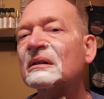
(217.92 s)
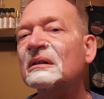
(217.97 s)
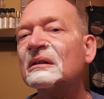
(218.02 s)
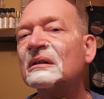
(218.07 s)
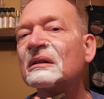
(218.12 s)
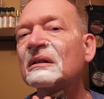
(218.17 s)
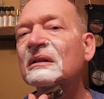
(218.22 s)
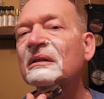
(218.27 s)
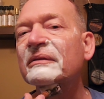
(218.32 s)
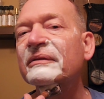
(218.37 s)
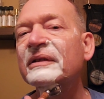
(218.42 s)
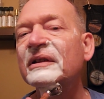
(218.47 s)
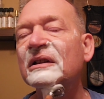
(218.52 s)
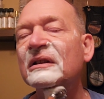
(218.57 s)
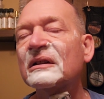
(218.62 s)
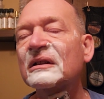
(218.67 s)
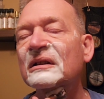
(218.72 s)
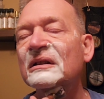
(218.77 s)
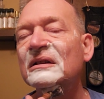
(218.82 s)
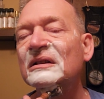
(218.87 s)
So if
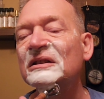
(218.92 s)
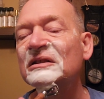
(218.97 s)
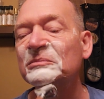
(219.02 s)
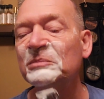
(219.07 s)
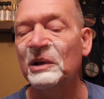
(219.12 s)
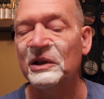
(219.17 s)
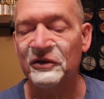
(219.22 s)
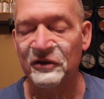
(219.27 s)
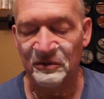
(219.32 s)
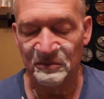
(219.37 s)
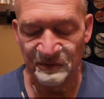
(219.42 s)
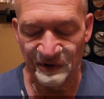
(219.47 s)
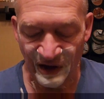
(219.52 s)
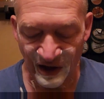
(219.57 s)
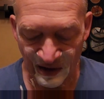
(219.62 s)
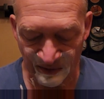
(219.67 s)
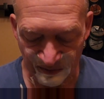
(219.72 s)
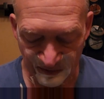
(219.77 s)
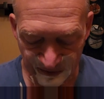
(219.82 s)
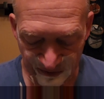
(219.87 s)
you spend some
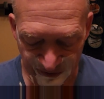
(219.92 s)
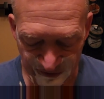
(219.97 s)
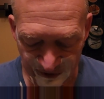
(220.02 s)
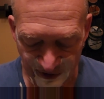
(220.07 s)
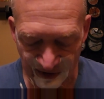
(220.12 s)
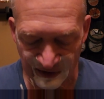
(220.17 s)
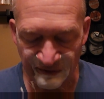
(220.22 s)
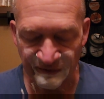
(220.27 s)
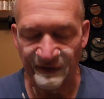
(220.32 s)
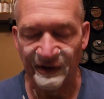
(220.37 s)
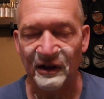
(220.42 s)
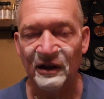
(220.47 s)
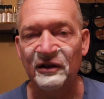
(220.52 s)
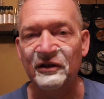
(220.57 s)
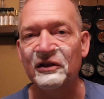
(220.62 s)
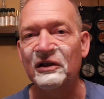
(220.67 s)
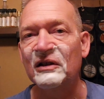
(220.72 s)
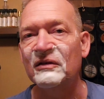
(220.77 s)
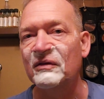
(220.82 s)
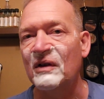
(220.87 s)
time trying to figure
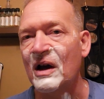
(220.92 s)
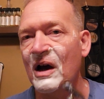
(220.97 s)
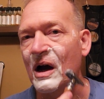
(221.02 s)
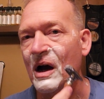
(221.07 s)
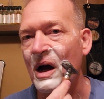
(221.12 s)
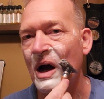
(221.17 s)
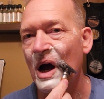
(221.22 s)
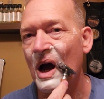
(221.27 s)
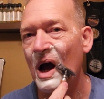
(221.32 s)
stuff out,